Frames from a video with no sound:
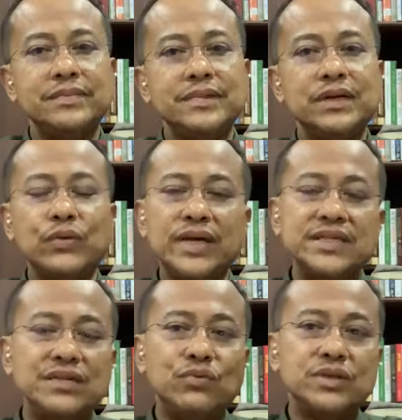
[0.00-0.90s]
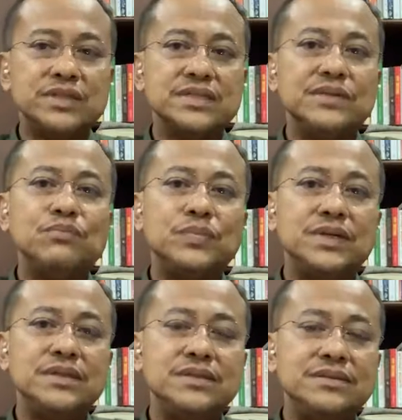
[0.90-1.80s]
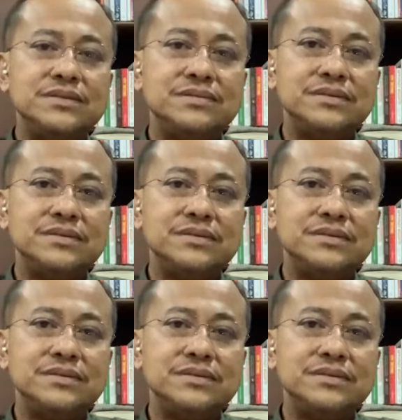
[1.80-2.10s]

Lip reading: The question was simple